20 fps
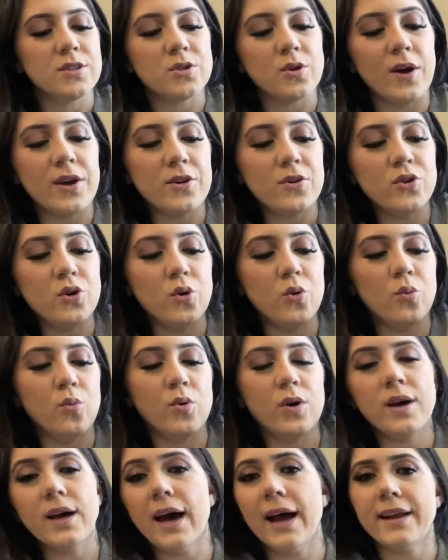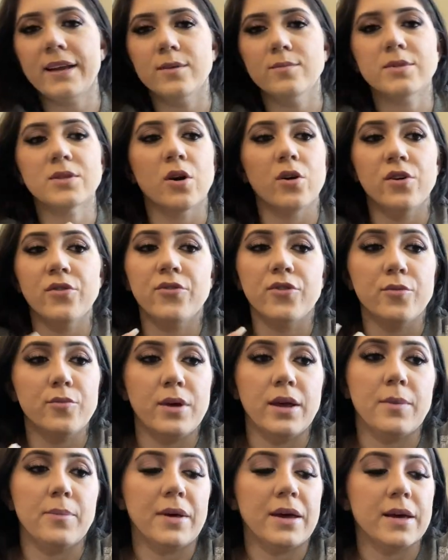So I don't know what items are for
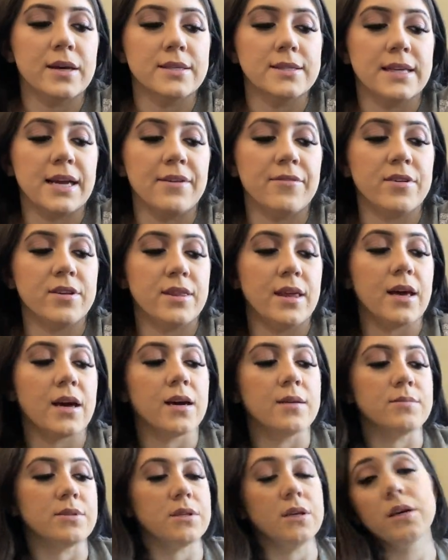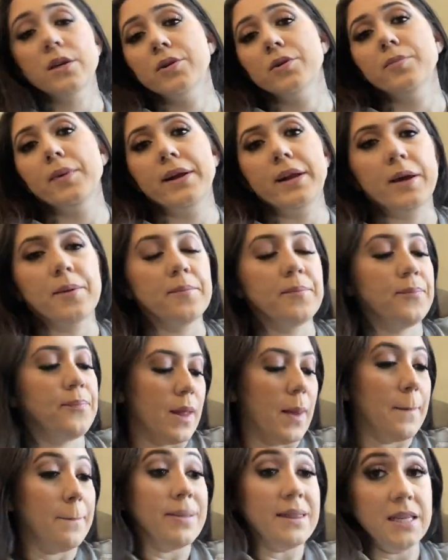me because everything comes under my name.
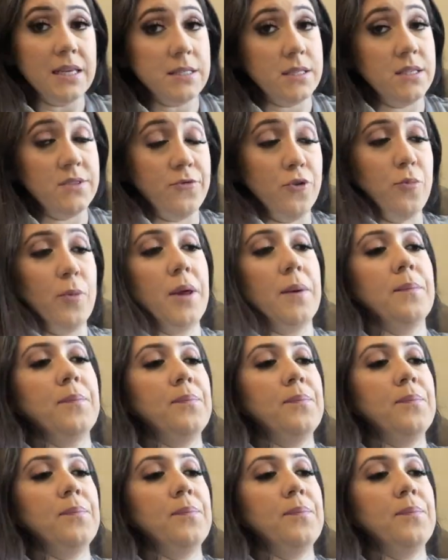But this is for me.